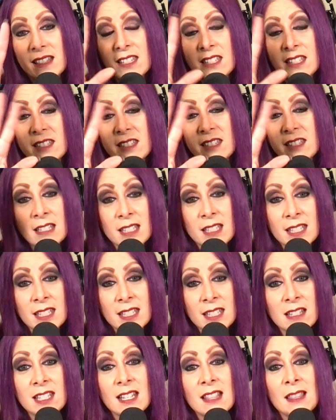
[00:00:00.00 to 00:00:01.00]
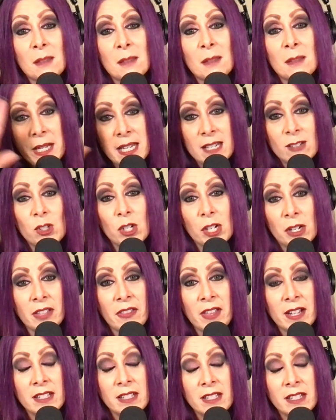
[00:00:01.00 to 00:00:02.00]
the sunsets and the beach and
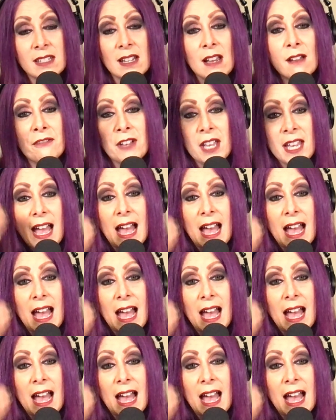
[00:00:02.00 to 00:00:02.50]
all of that stuff.